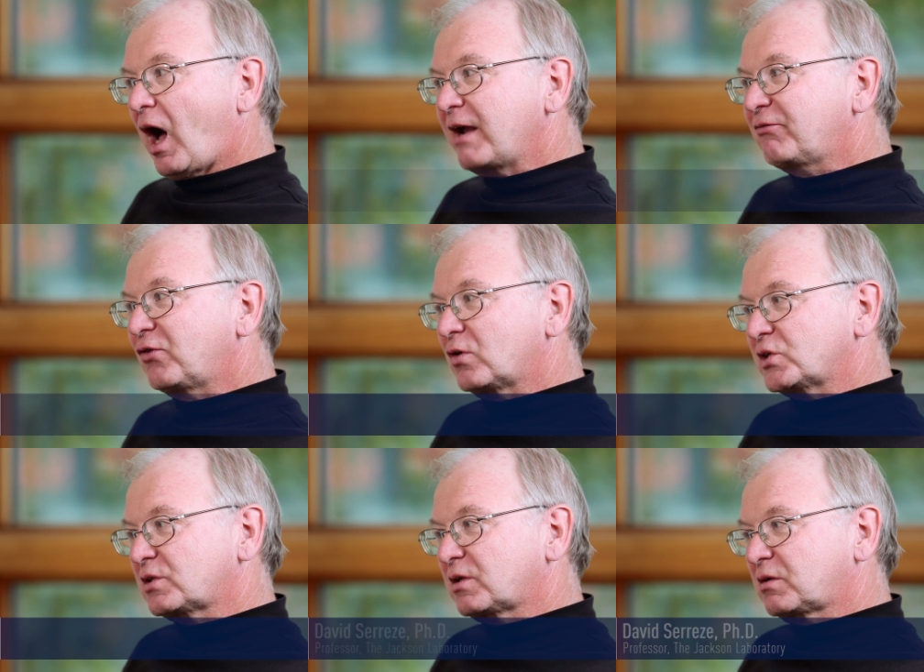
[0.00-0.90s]
I
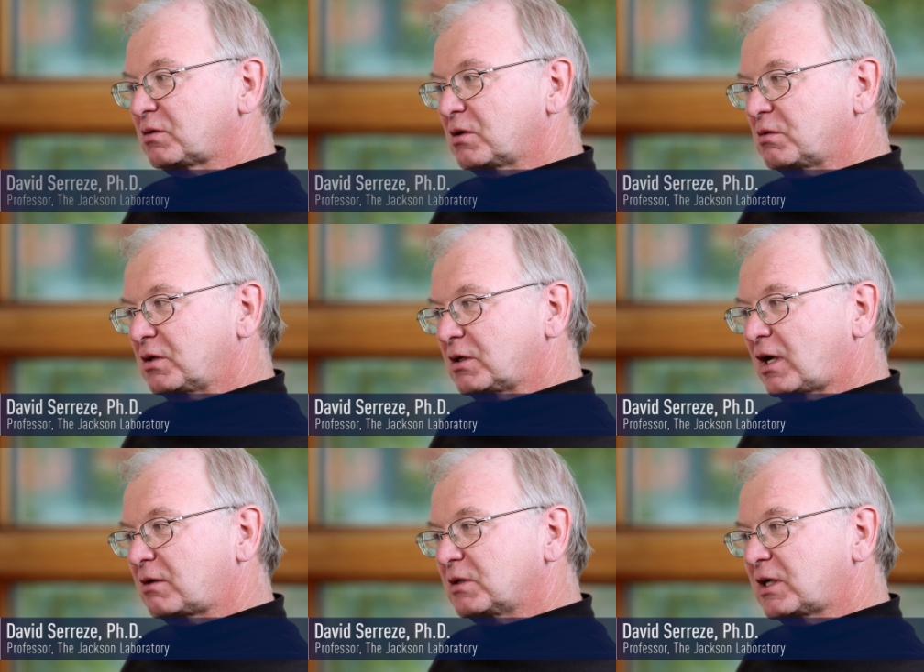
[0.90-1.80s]
first
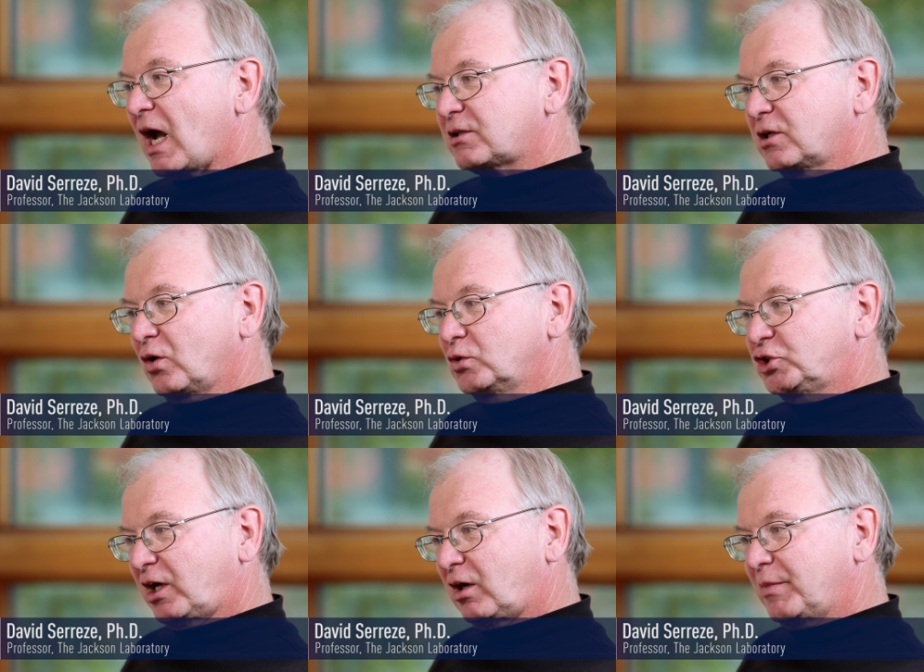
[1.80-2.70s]
got to know
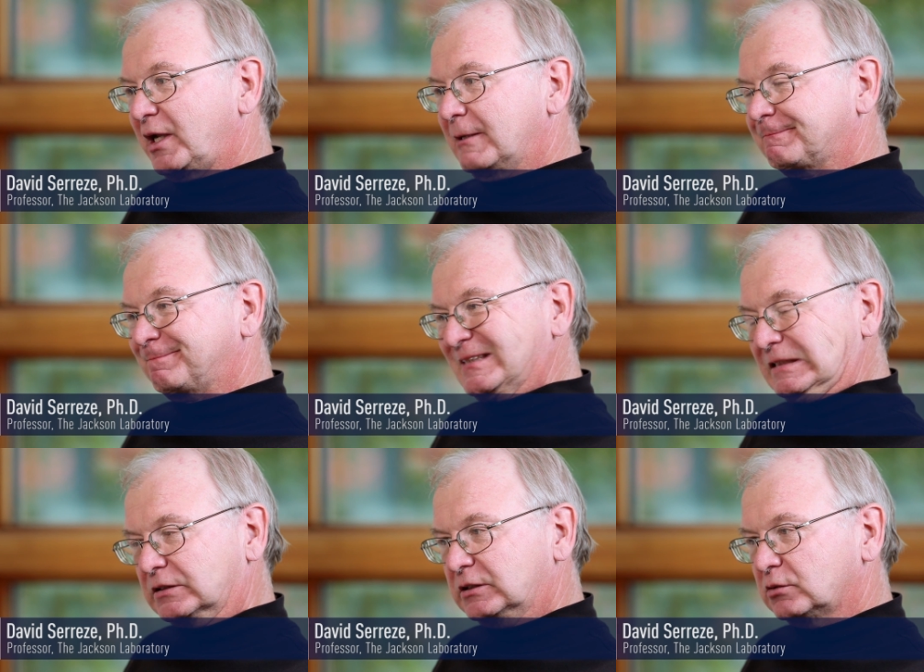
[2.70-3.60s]
Jeremy,
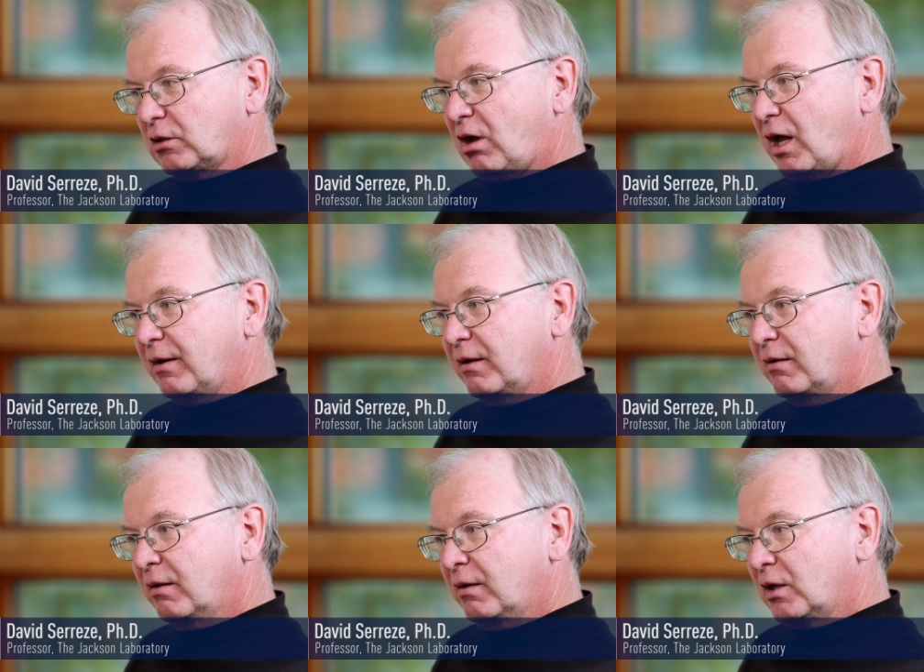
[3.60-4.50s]
oh God,
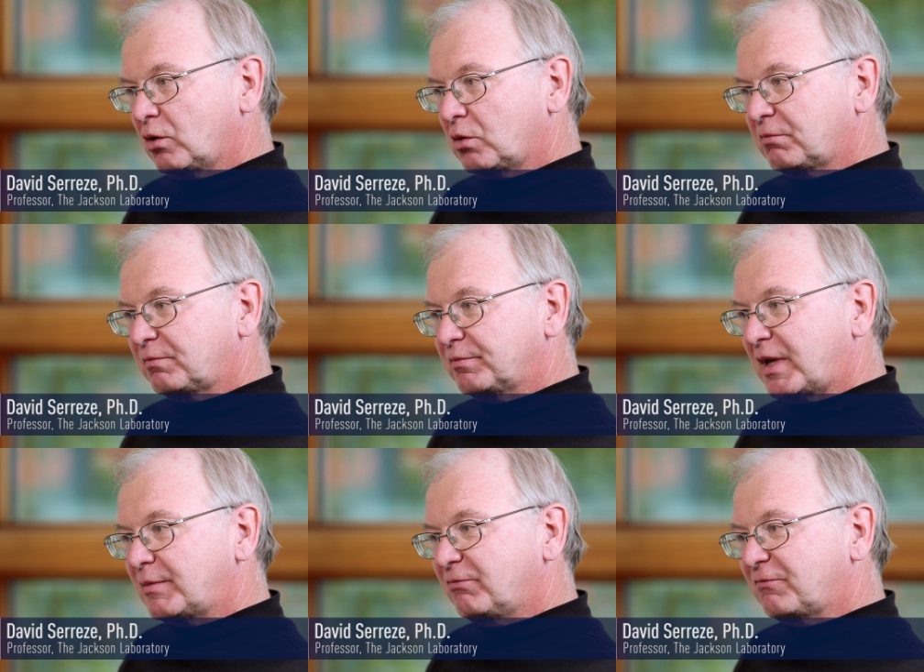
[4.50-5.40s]

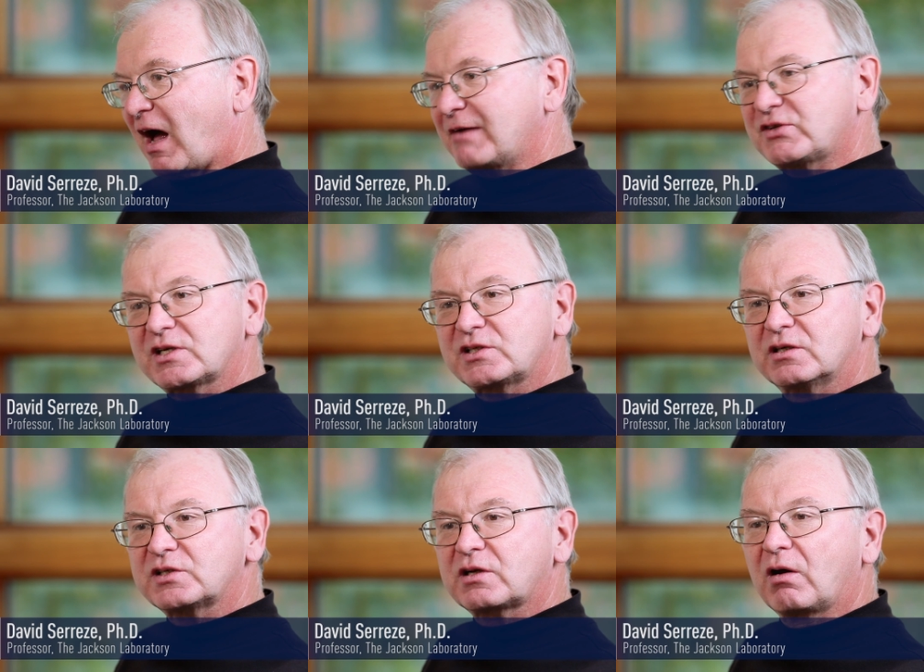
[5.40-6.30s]
maybe five, six
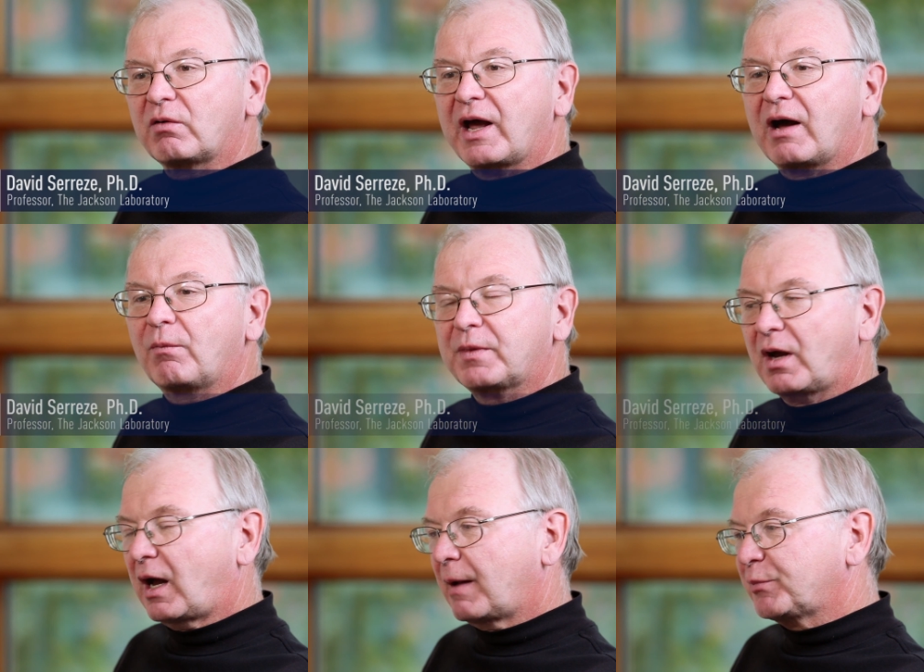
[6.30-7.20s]
years ago now,
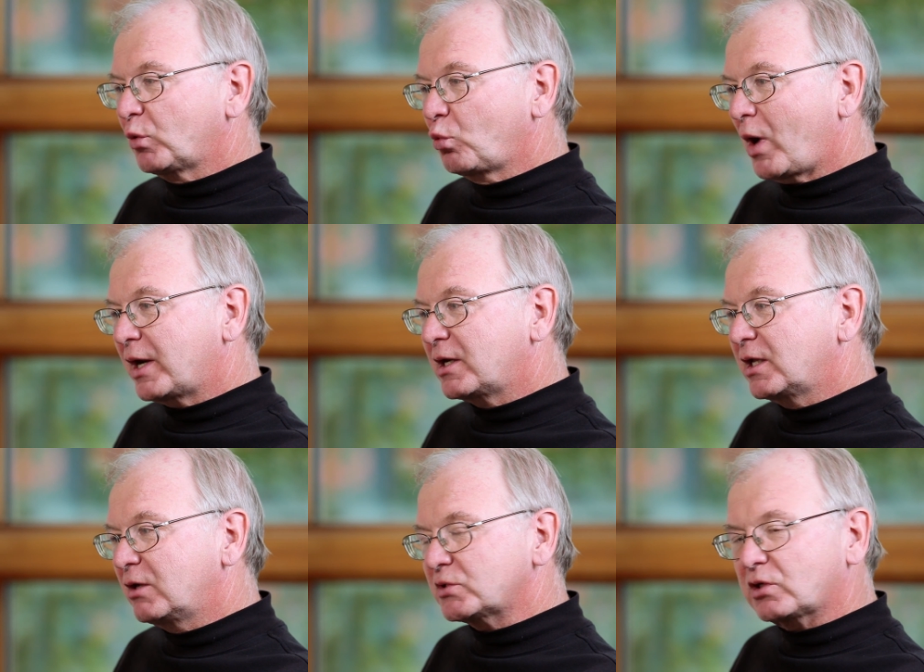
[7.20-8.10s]
um, when
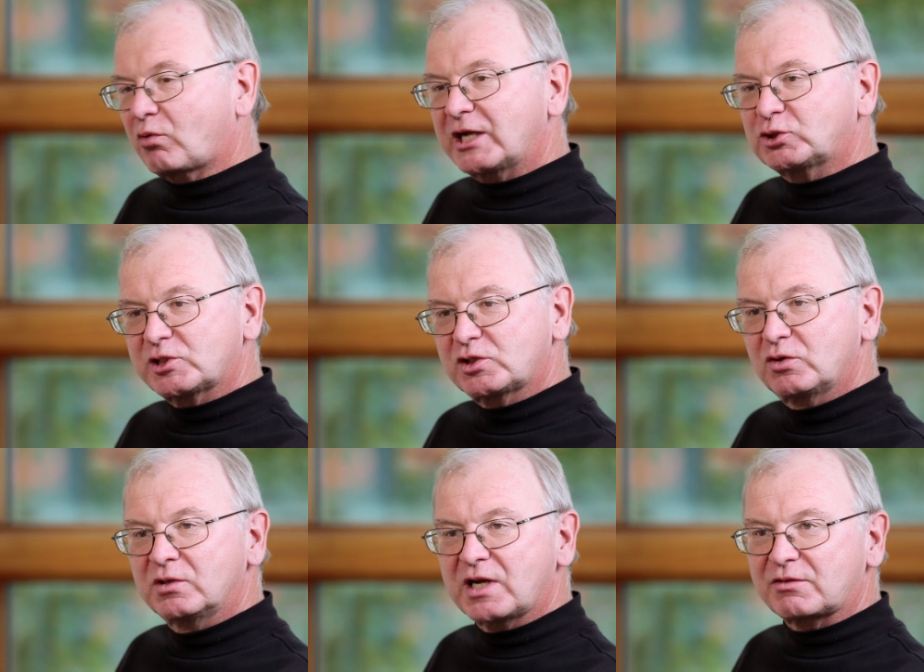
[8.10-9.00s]
he was a graduate
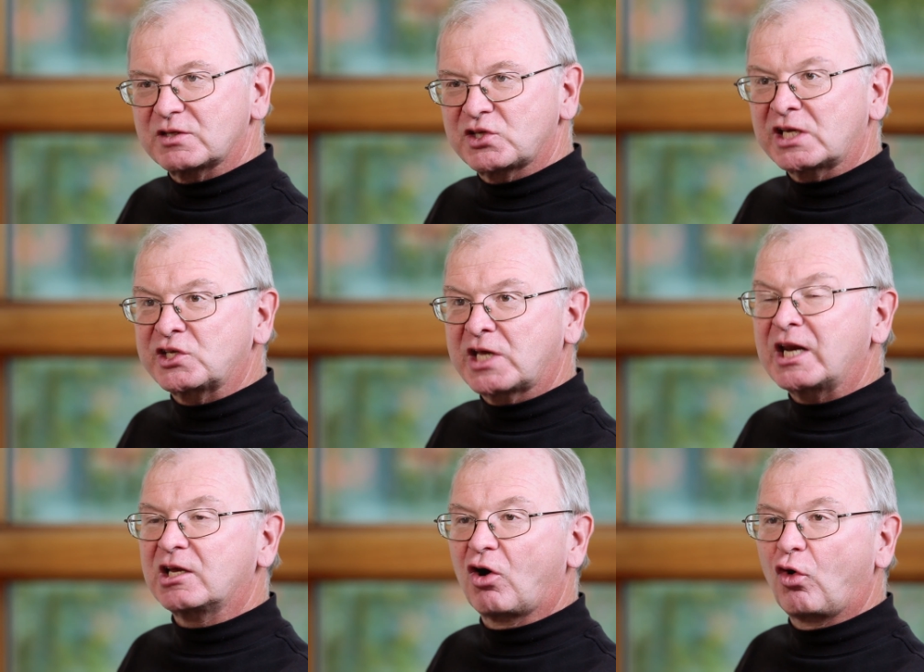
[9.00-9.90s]
student at the
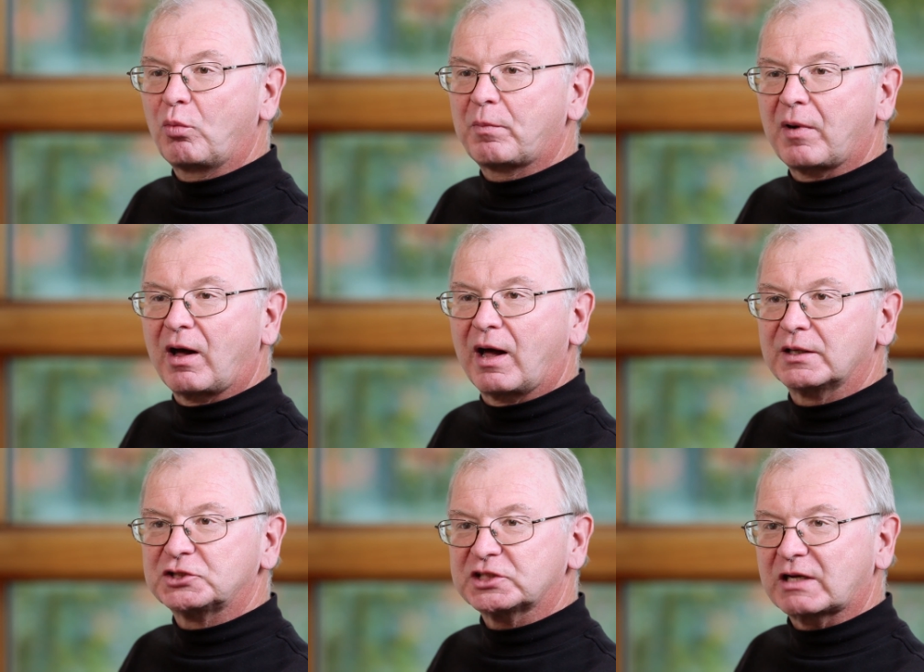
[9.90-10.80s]
City of Hope,
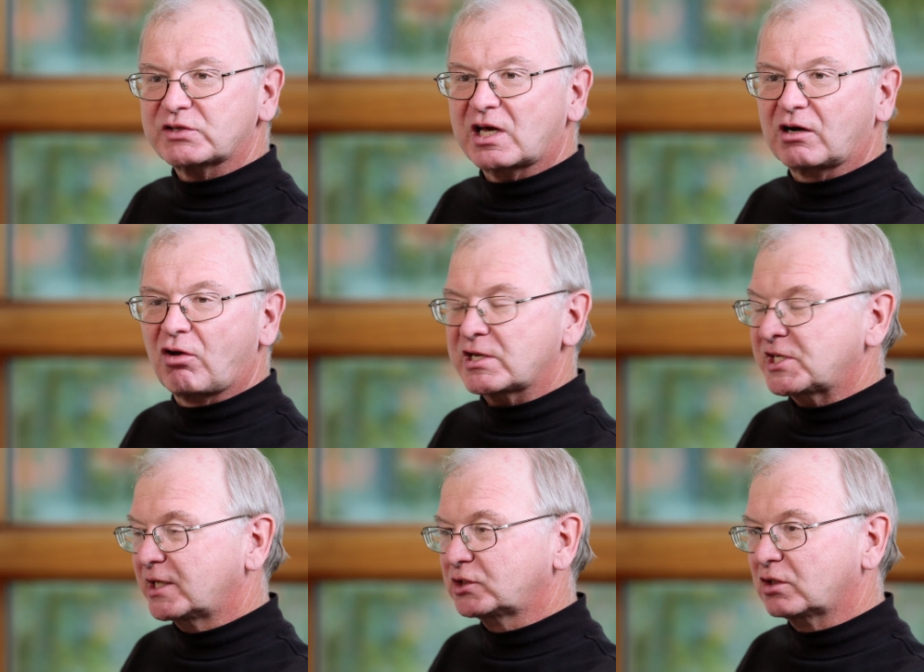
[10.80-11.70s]
uh, just outside of
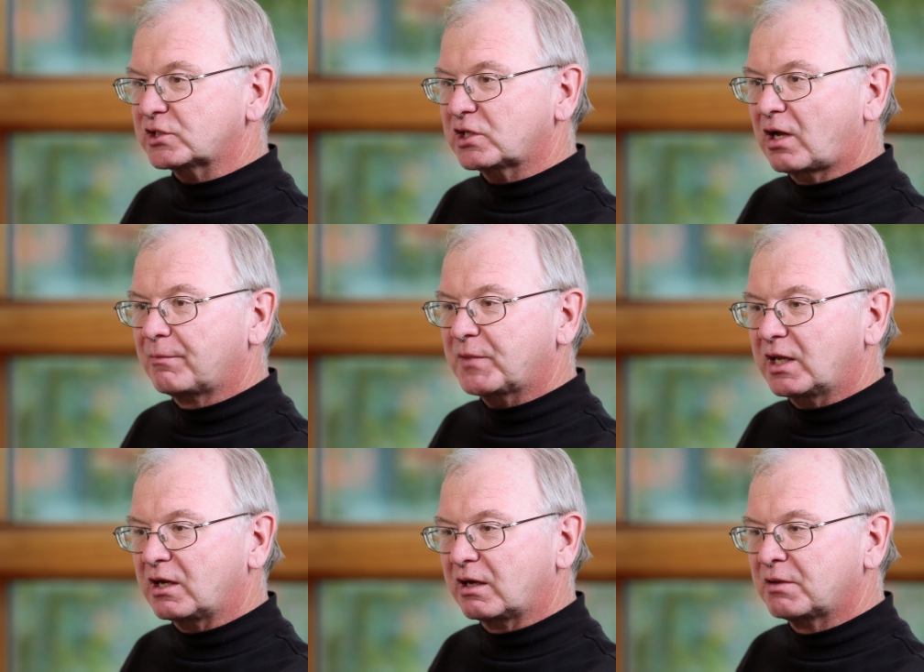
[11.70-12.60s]
Los Angeles, um,
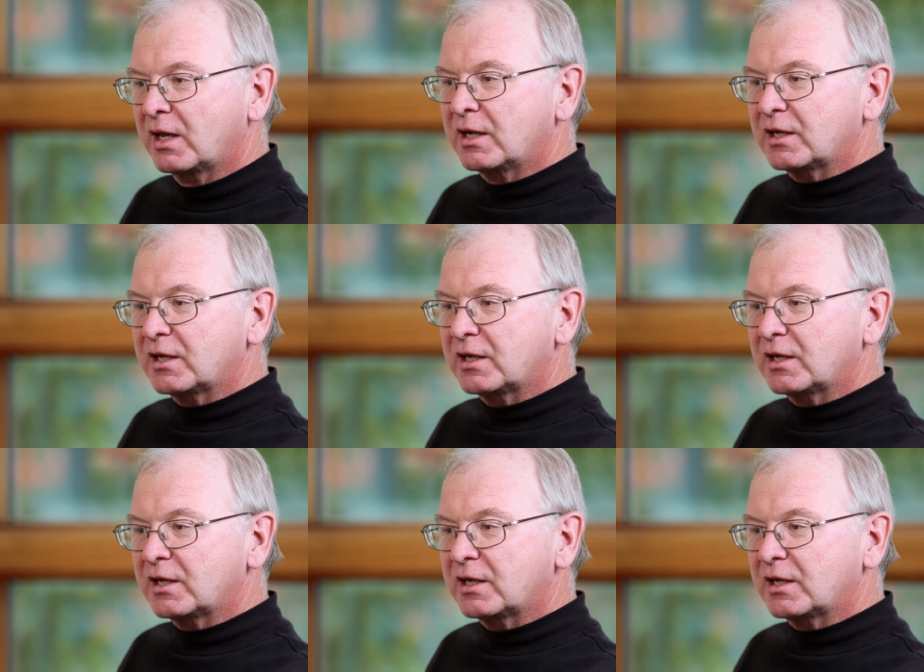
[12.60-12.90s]
in uh,